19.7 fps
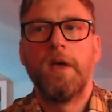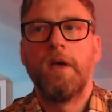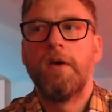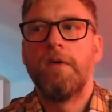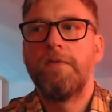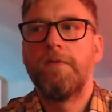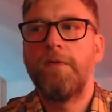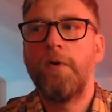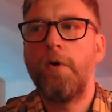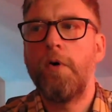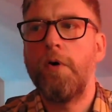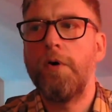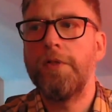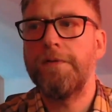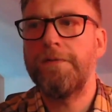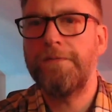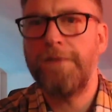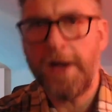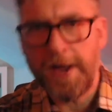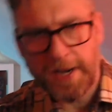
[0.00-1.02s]
For the
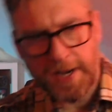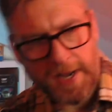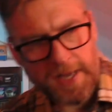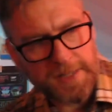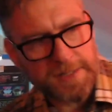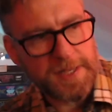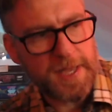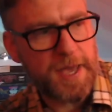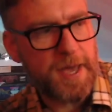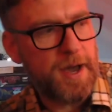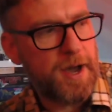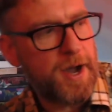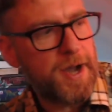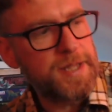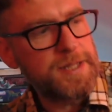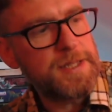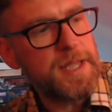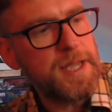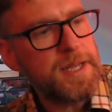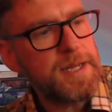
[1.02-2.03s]
final asset, I
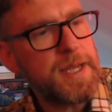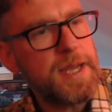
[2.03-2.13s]
did